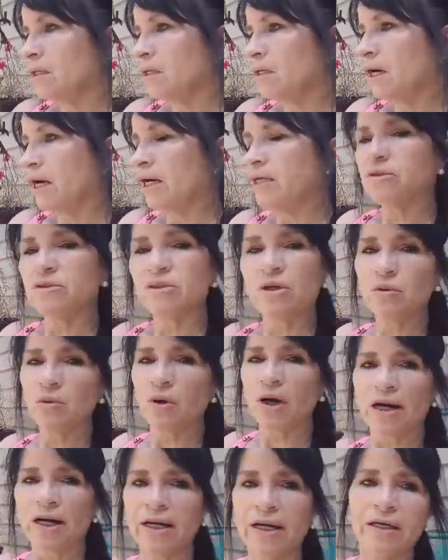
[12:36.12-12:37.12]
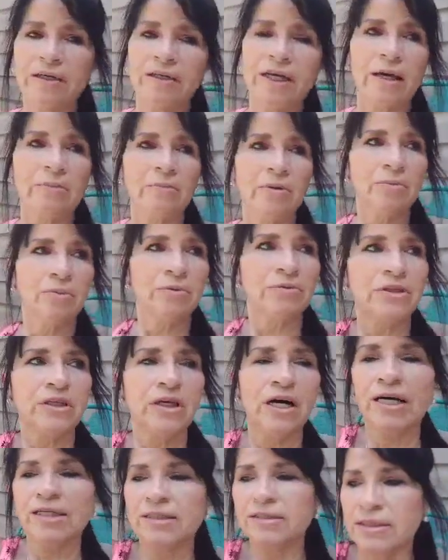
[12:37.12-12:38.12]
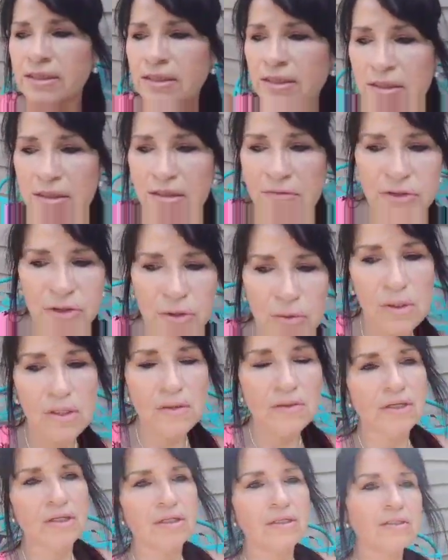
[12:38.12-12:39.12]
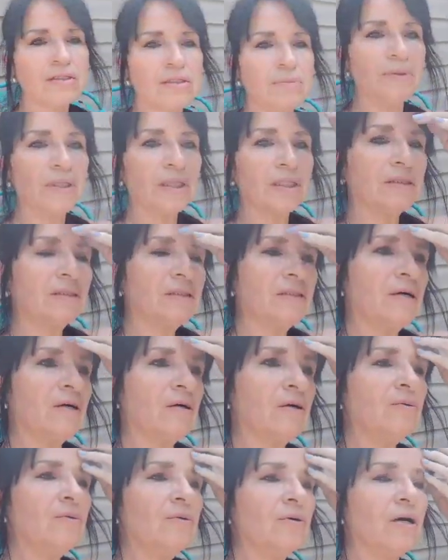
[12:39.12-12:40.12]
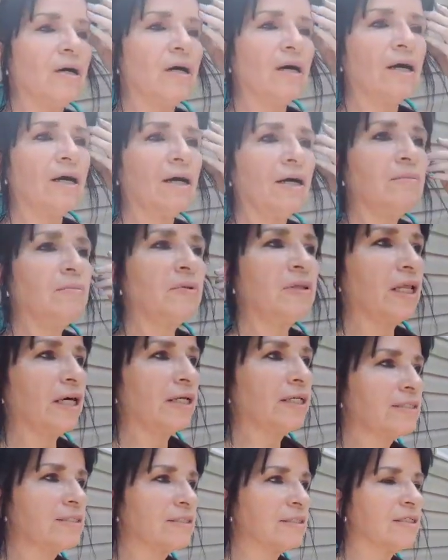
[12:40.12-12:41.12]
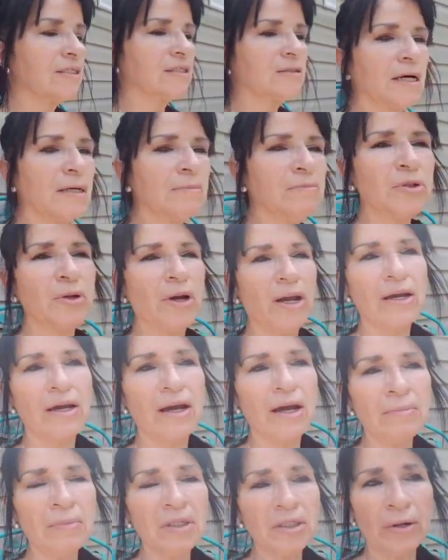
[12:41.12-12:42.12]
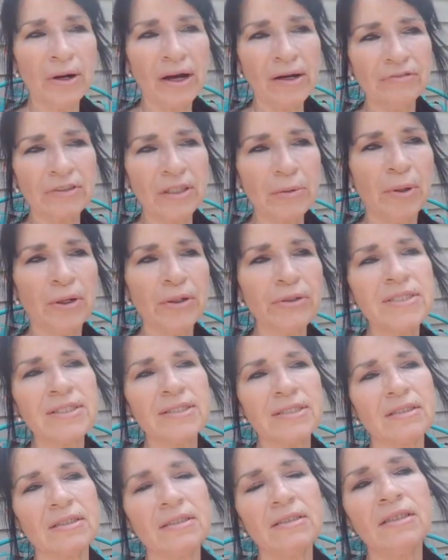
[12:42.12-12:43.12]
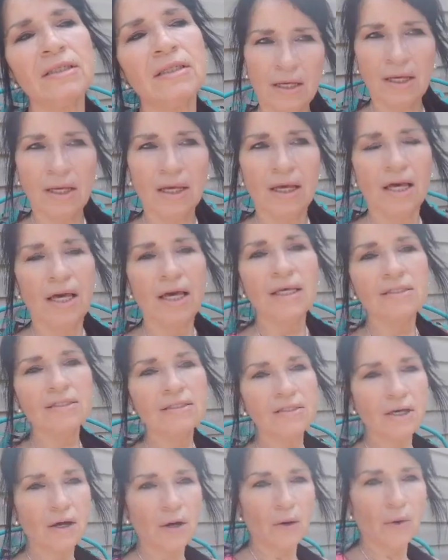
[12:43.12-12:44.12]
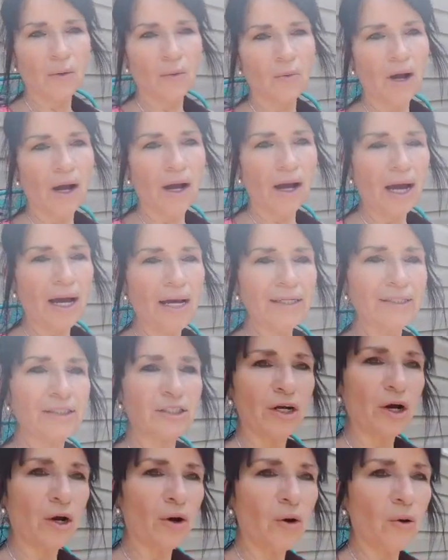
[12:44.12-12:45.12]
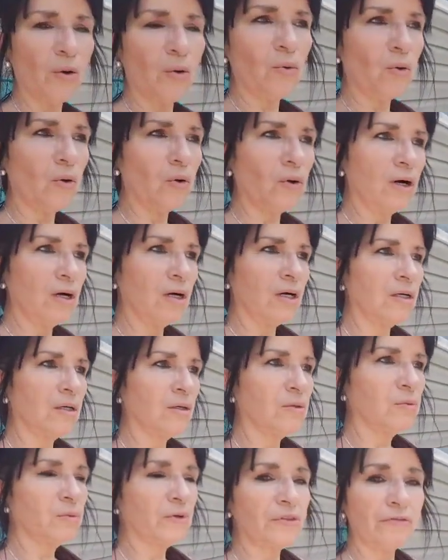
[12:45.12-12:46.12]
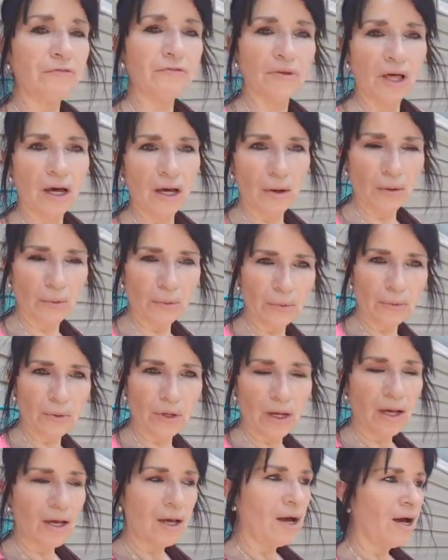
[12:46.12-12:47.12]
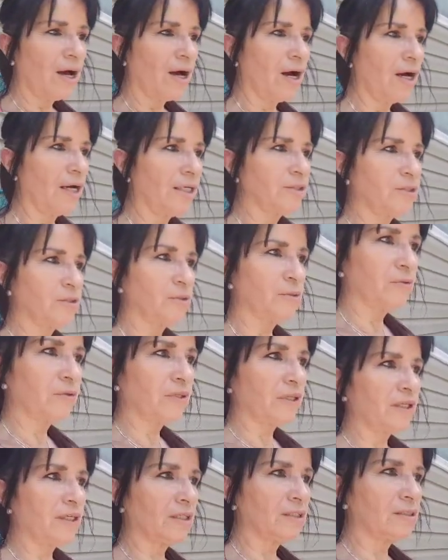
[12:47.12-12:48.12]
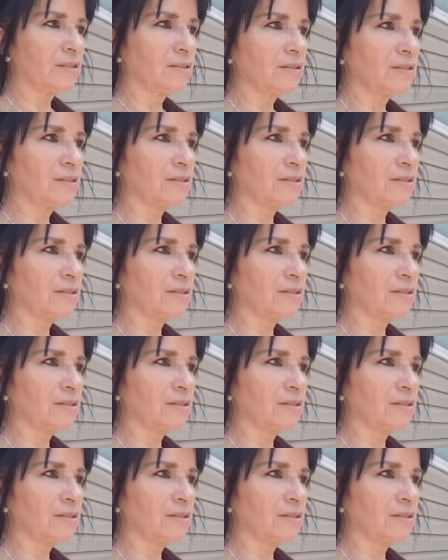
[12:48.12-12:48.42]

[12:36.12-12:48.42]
I don't know why I came up with the idea of doing this, but you know, like I said, I'm a crafty person, and so I go with the flow. I do things